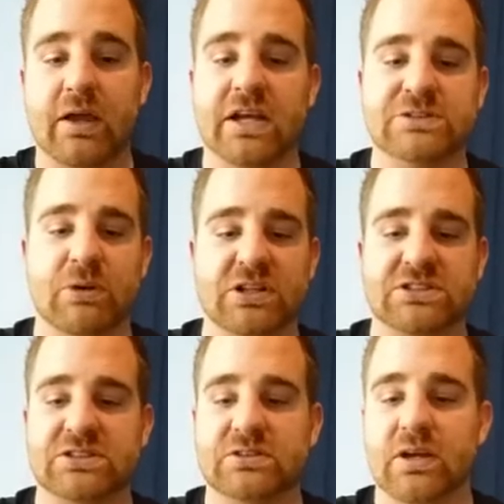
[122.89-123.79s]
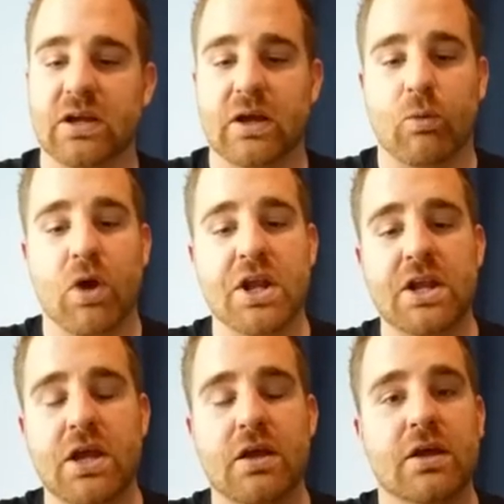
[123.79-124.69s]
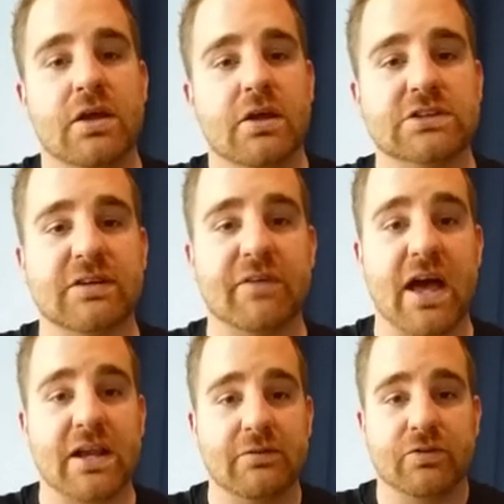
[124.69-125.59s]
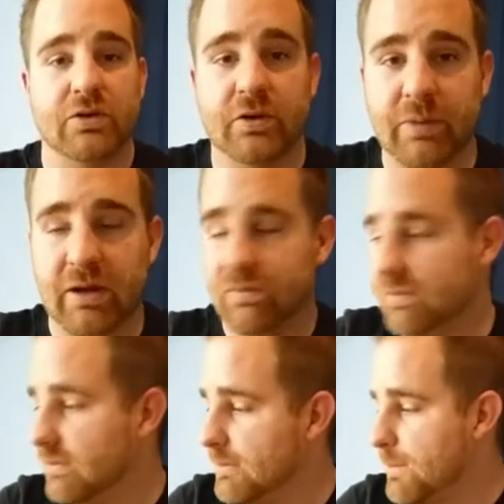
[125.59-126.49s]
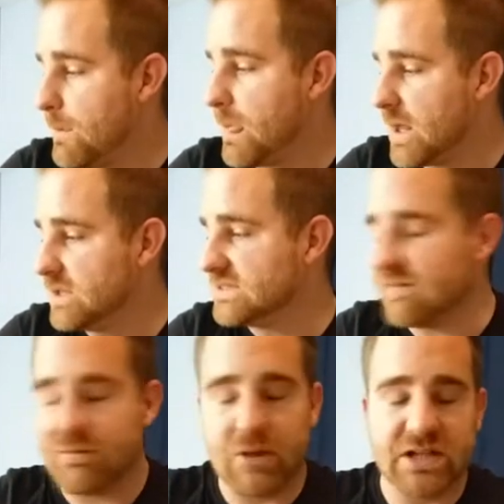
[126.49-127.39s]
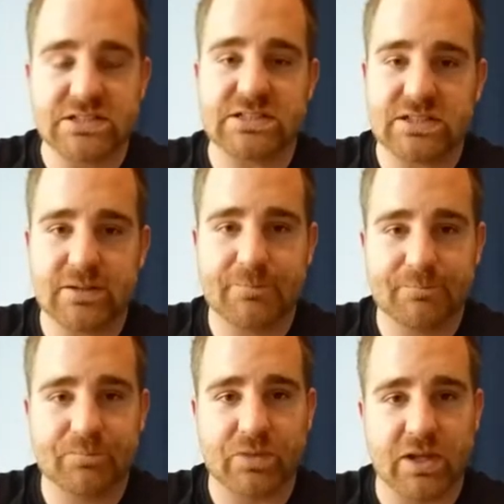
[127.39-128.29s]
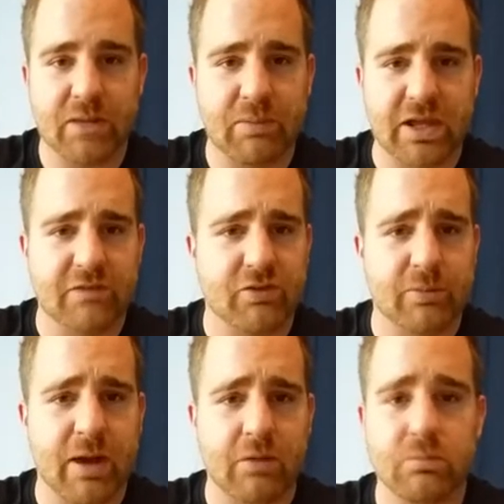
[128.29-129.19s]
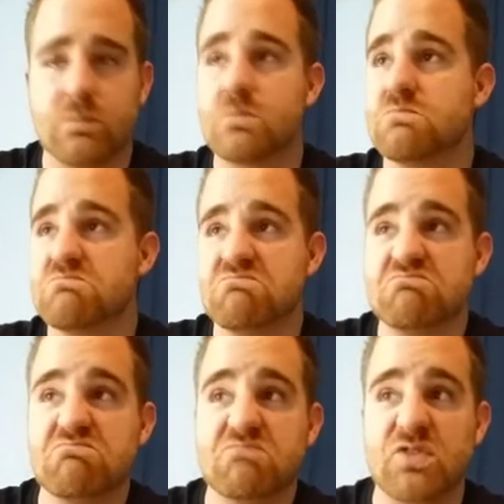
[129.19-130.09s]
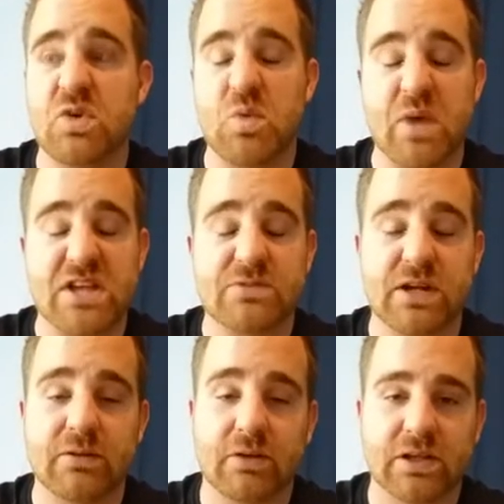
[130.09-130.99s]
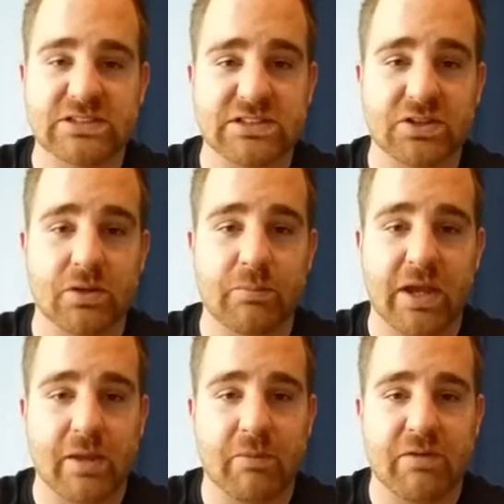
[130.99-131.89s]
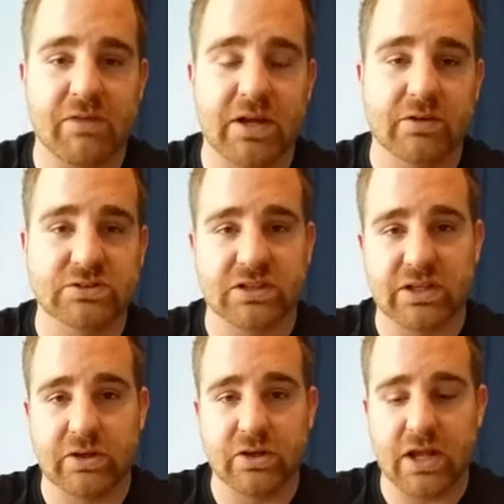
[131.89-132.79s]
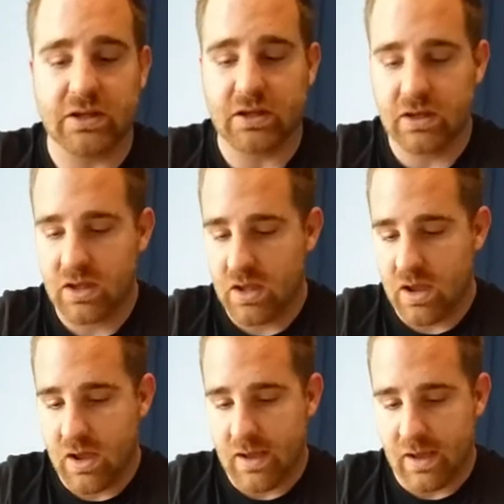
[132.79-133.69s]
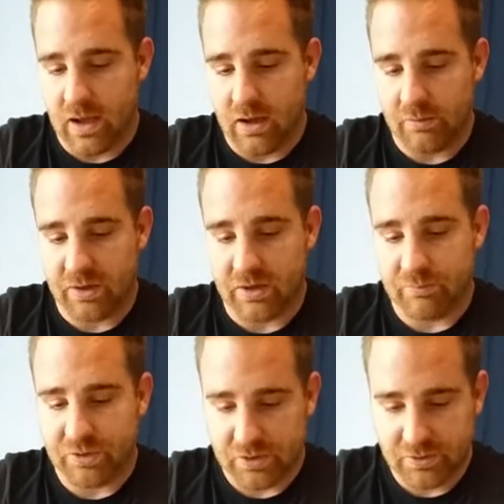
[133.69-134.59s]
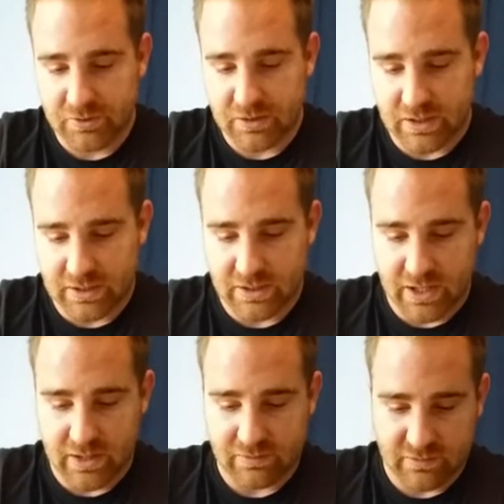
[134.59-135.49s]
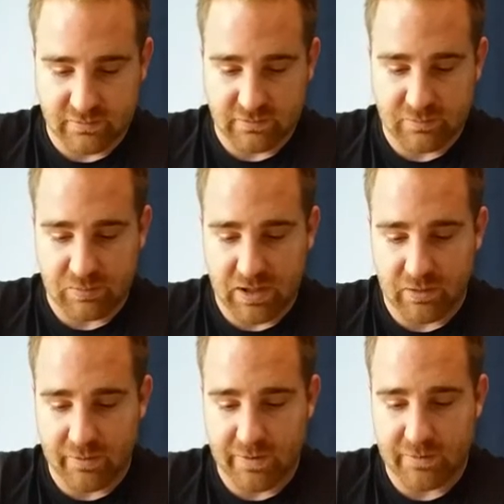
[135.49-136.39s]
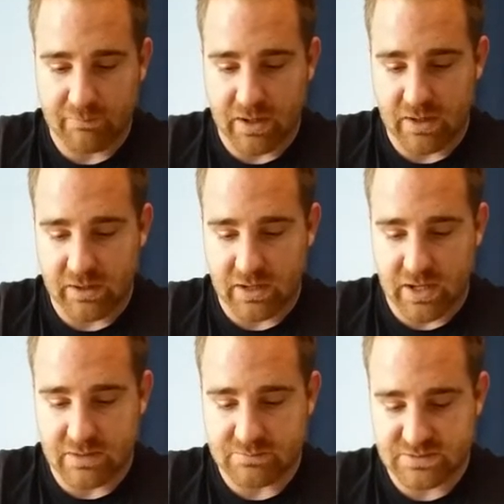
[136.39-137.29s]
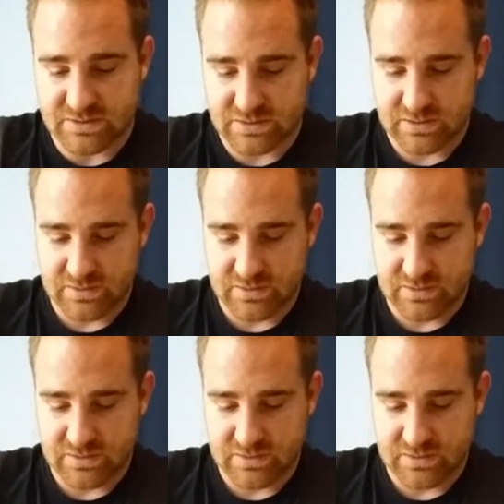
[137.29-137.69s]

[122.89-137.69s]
Xbox One, because I've had it for about seven months, and I played for about two weeks with it, because I started making my videos on the internet, uh, on my computer, and I had nothing to play my games